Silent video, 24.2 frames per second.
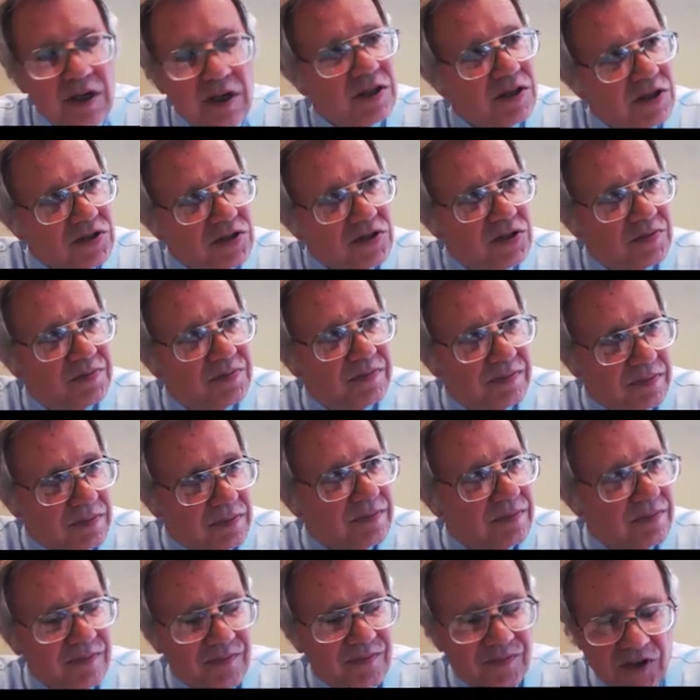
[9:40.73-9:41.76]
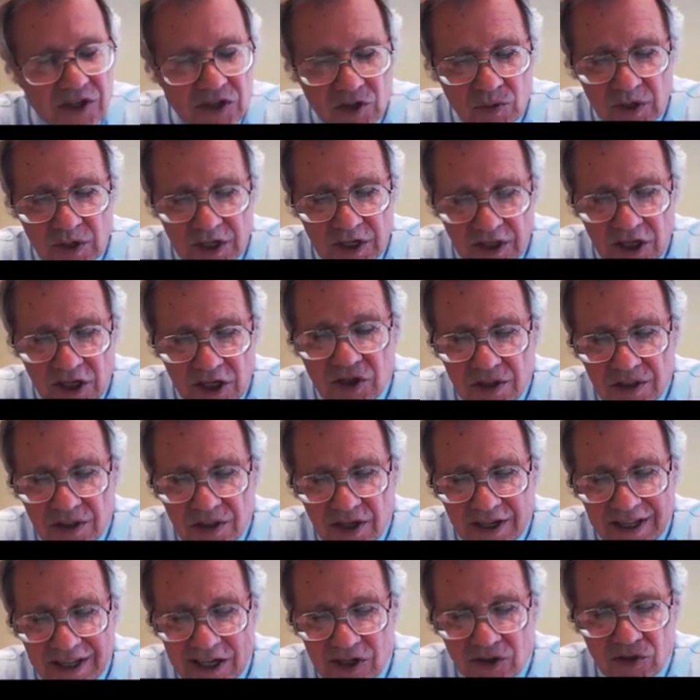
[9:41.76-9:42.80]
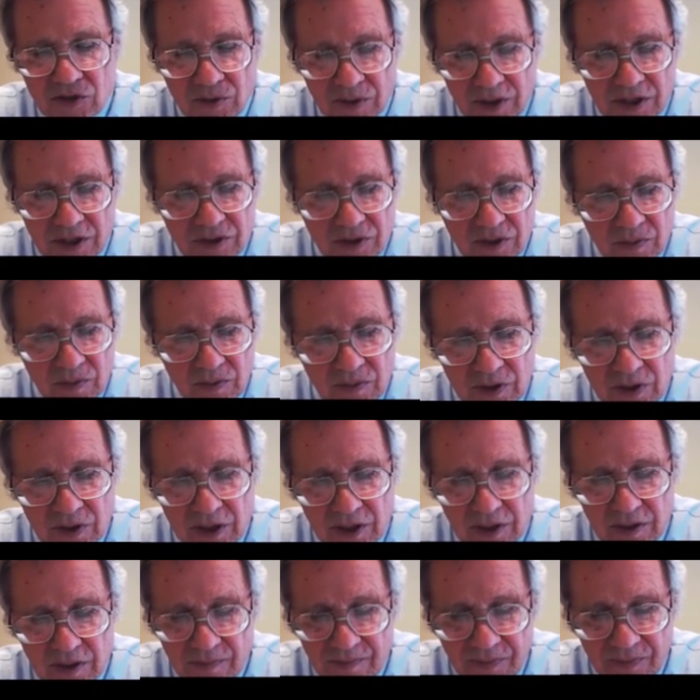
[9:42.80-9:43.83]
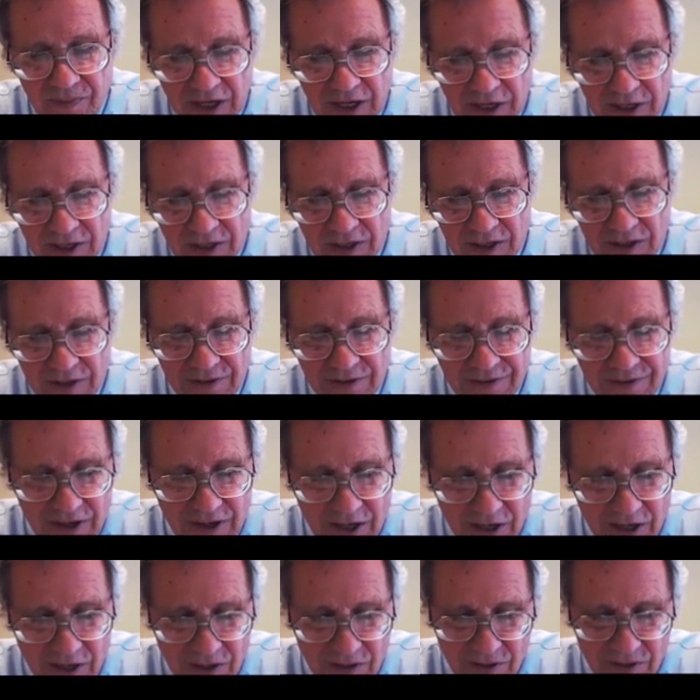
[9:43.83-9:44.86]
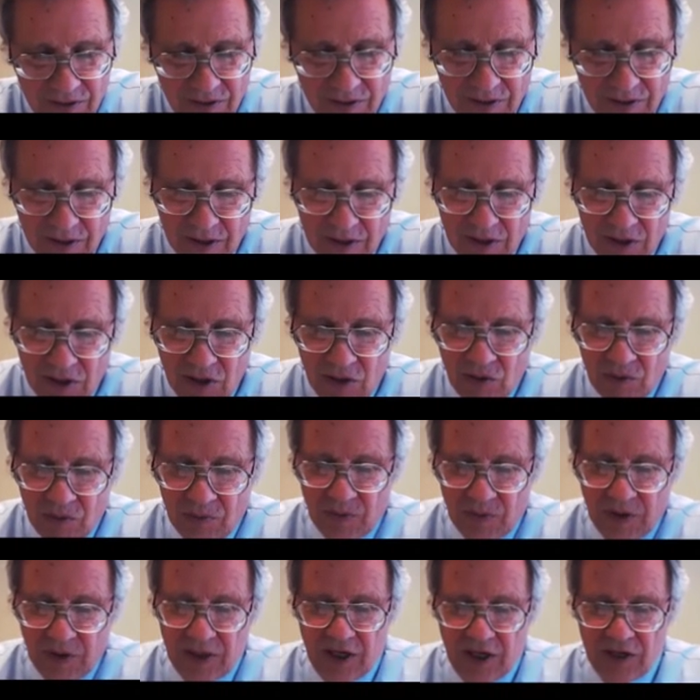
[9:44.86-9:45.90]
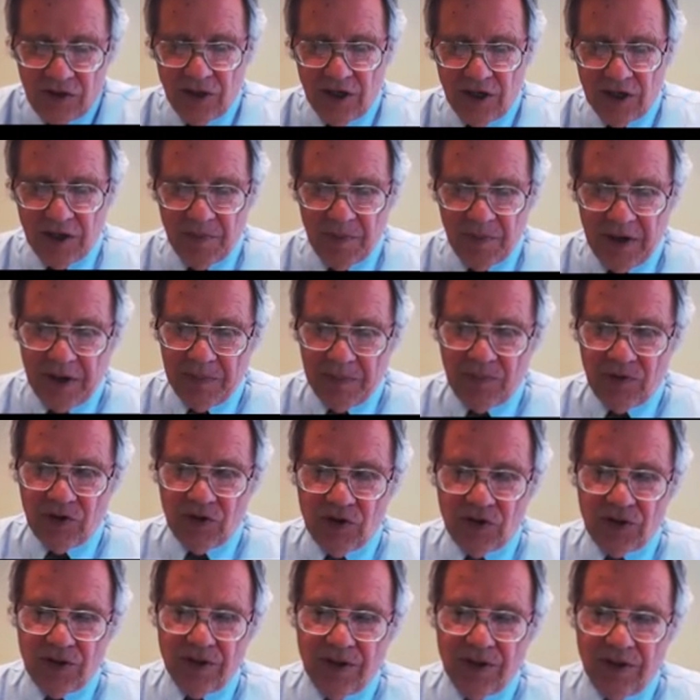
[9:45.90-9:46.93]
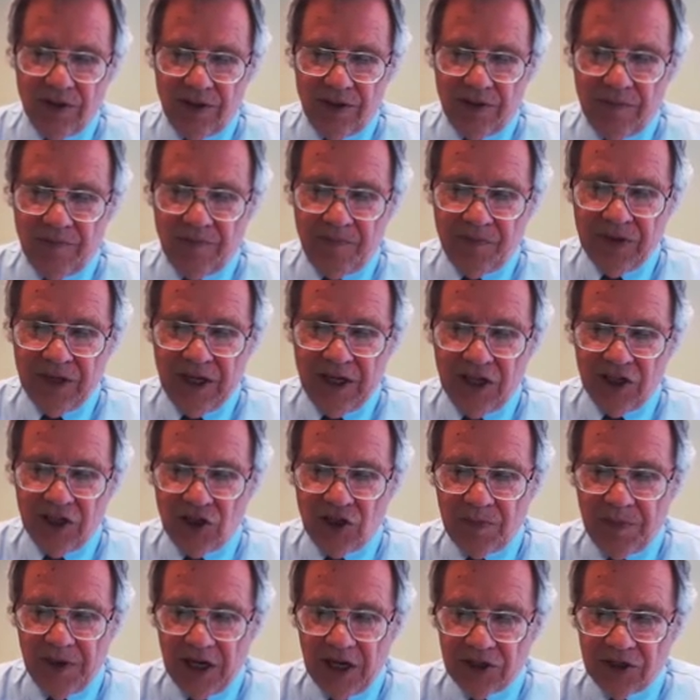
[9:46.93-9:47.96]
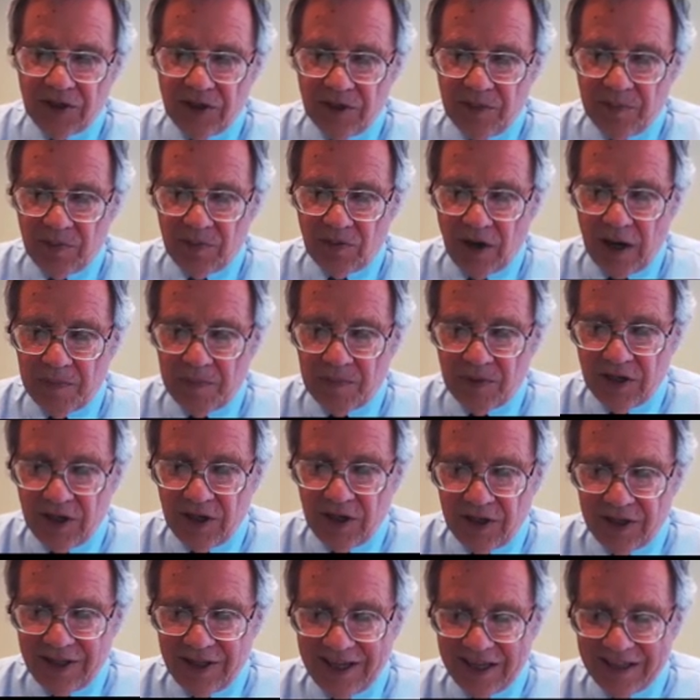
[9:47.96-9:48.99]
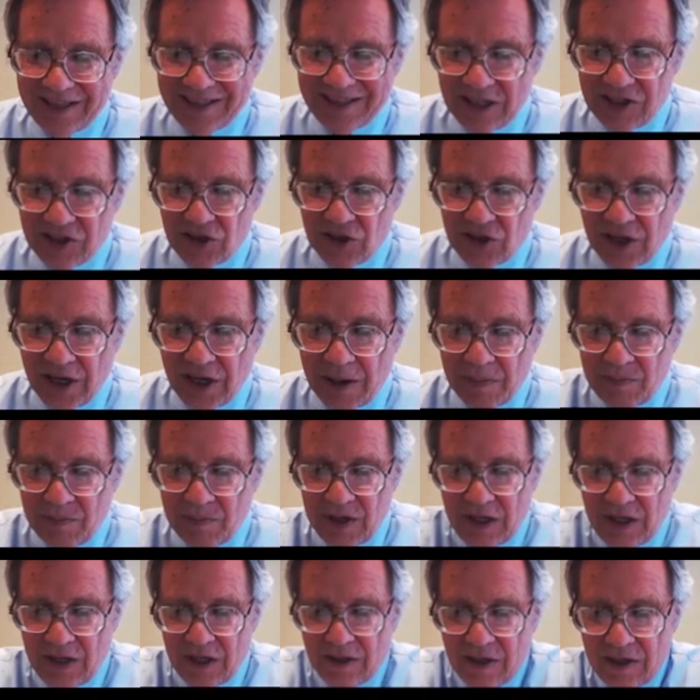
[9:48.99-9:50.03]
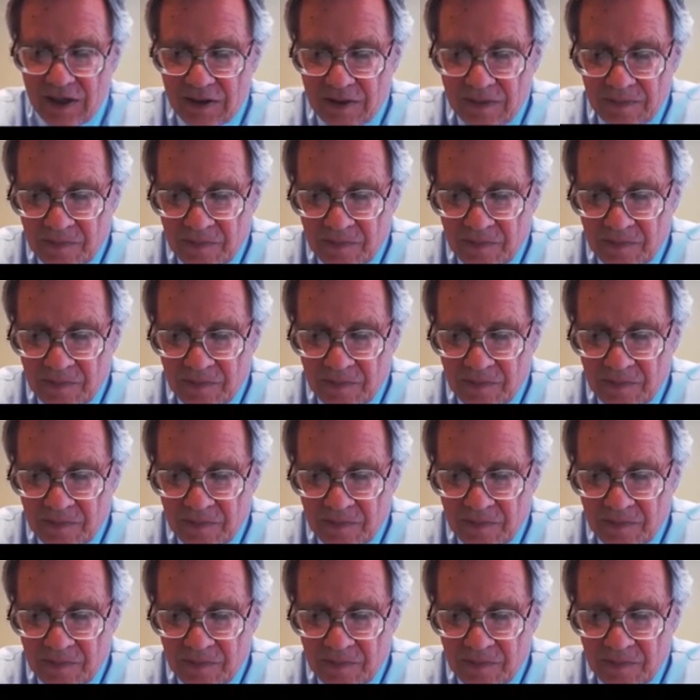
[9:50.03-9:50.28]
This is an interesting one, and when they talk about personal inspection of property, that does not mean that